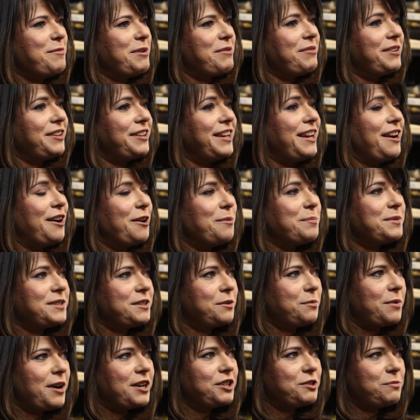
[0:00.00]
It really helps
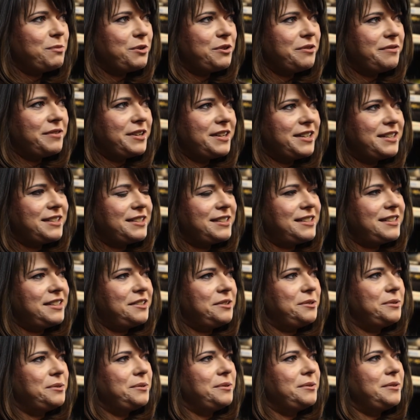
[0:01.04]
to watch movies
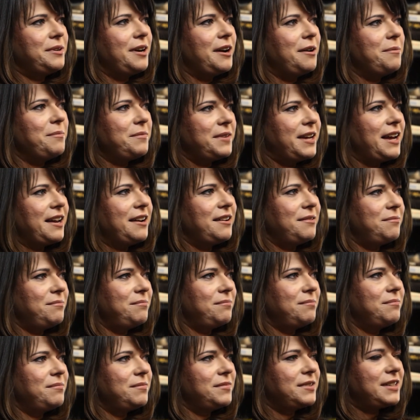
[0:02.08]
to
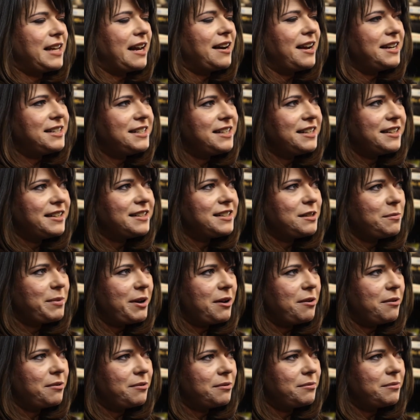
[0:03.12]
get ideas
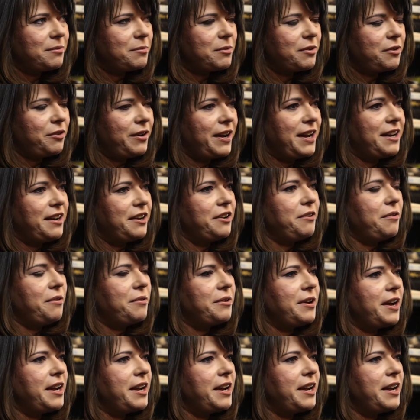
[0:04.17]
about creating your own